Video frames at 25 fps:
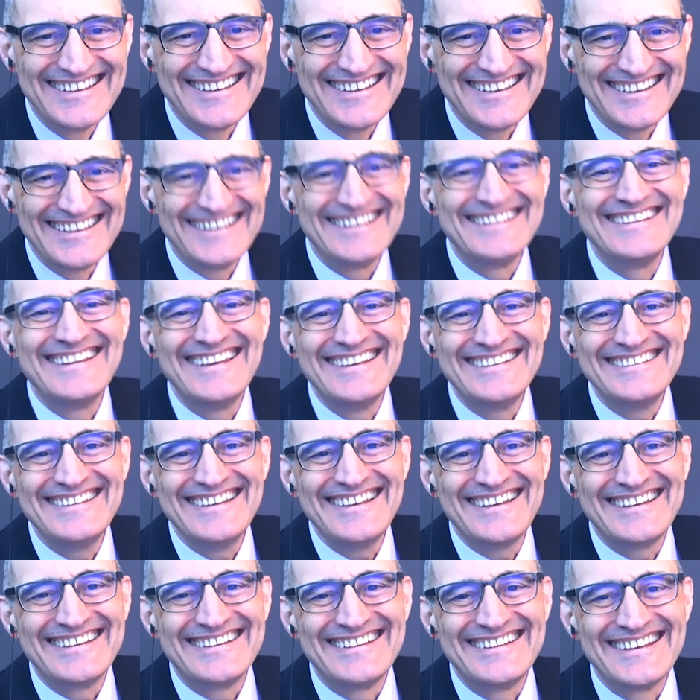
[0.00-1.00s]
And they
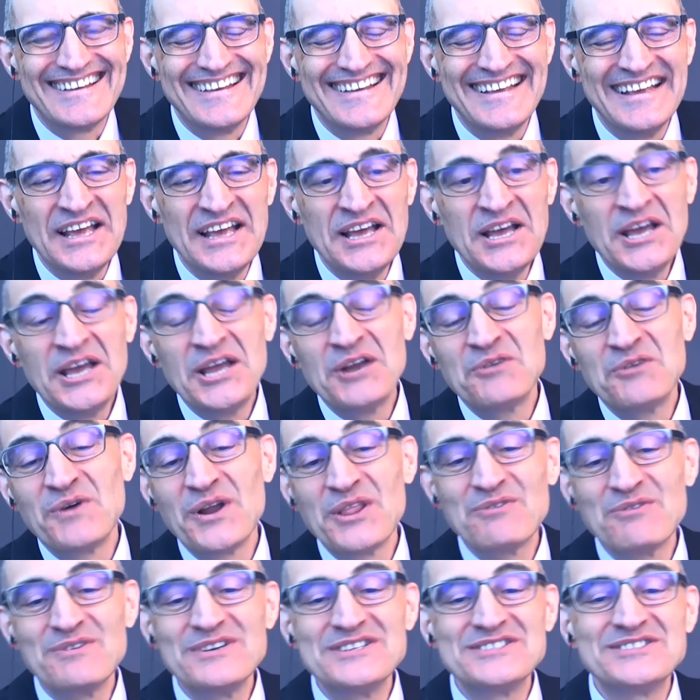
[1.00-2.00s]
did. And one of
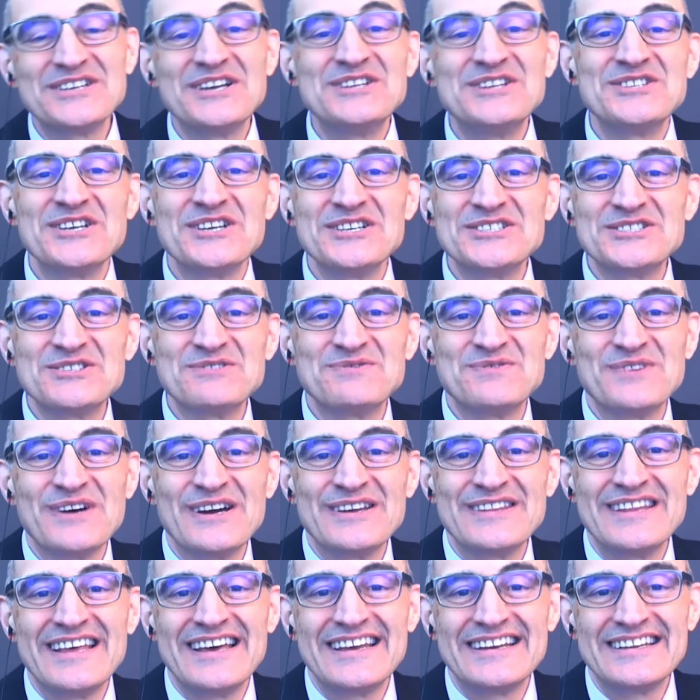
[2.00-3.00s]
the reasons I justify
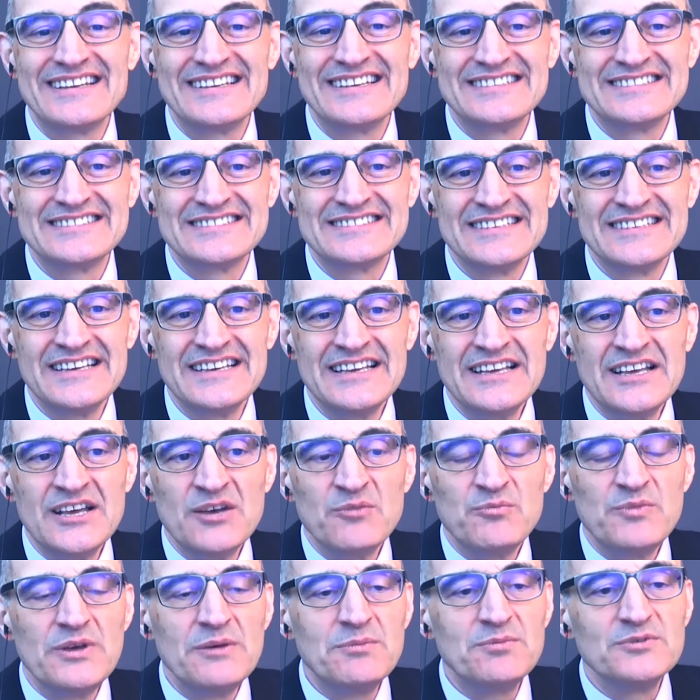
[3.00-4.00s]
that is
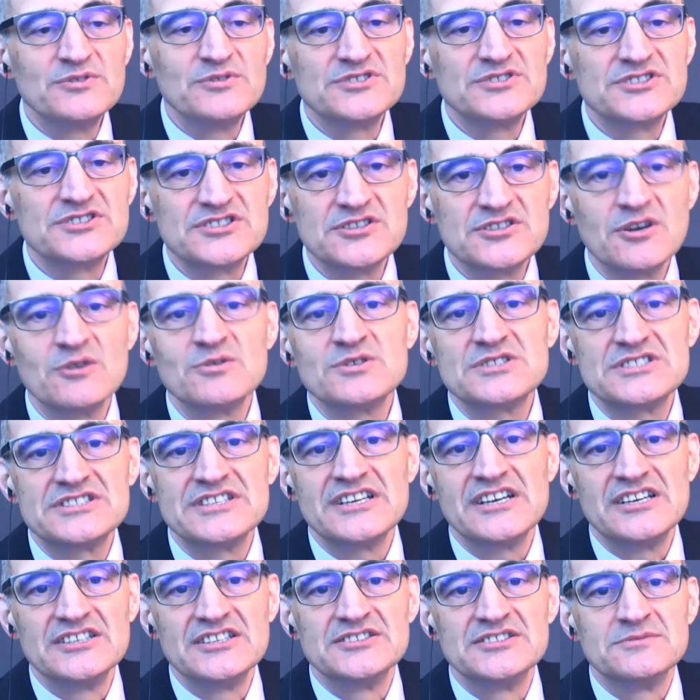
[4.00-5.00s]
people so
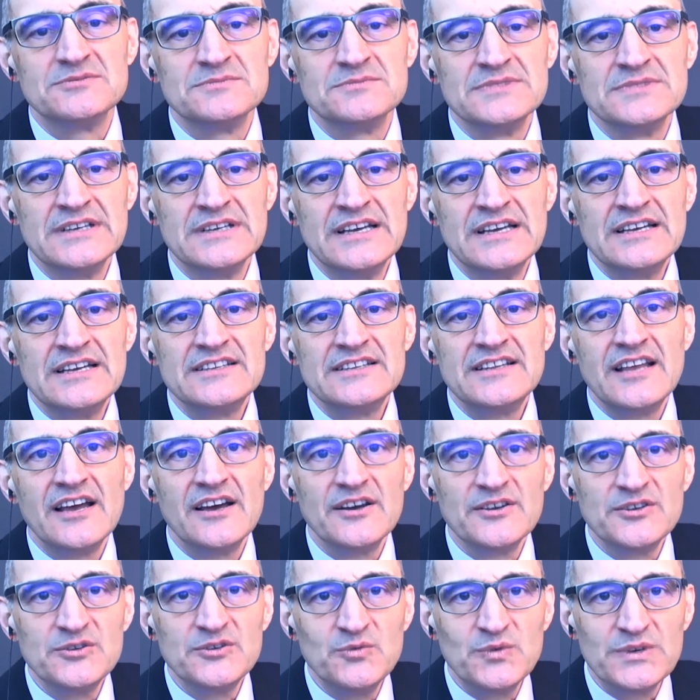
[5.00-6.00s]
seldom
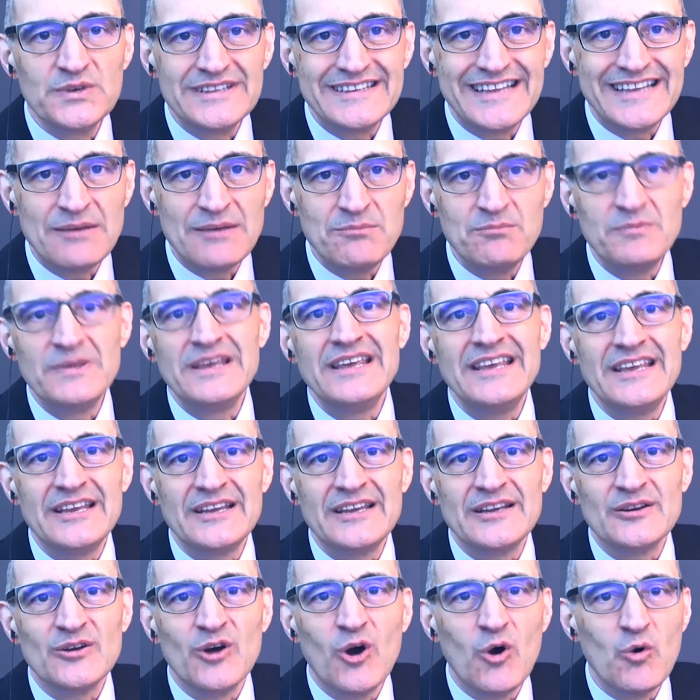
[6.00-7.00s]
tell you what they
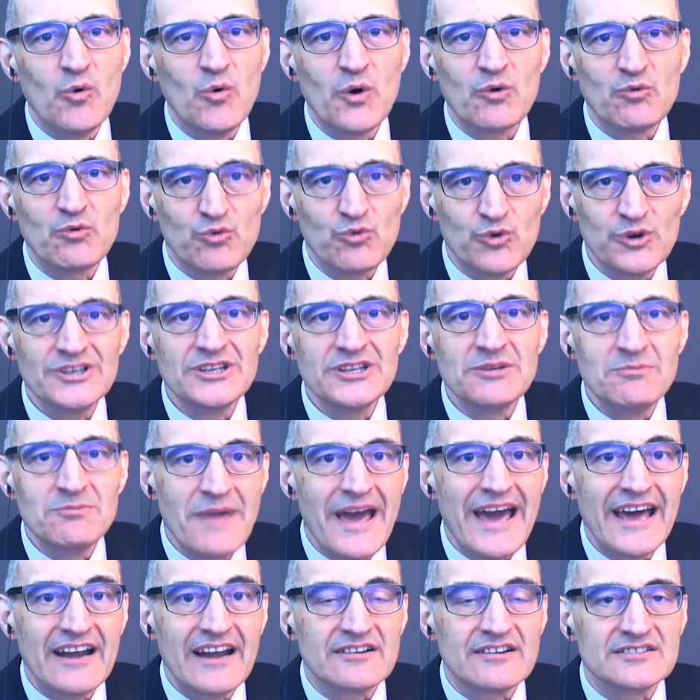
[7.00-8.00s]
mean or what really
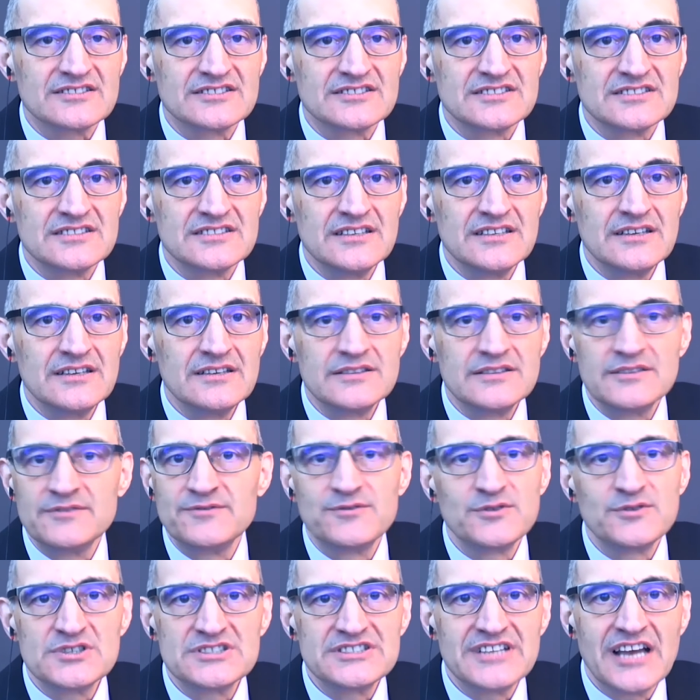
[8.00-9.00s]
matters the
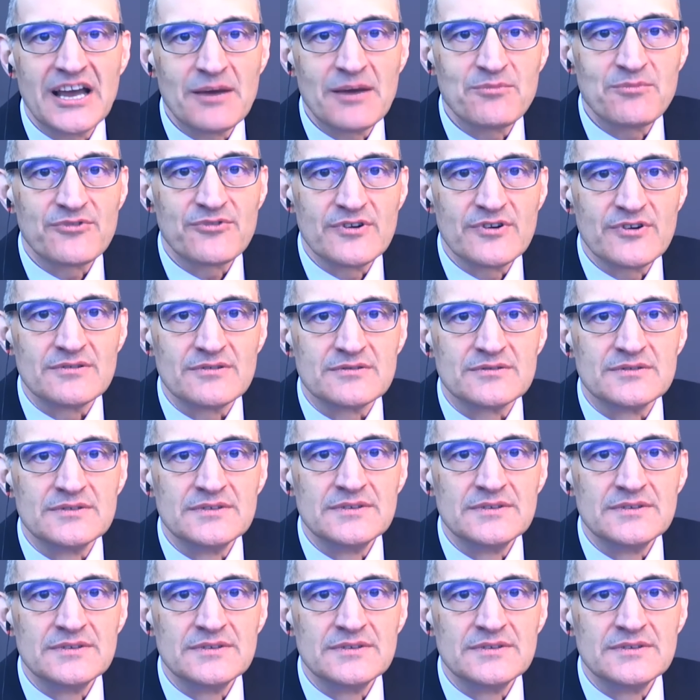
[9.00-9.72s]
first time through.